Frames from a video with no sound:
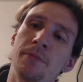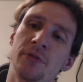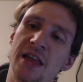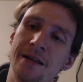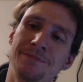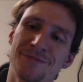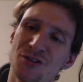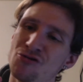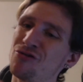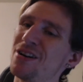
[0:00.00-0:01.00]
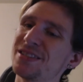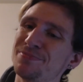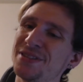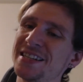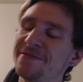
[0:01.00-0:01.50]
with that
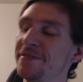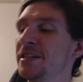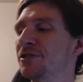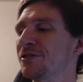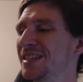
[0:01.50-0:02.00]
cross-play feature.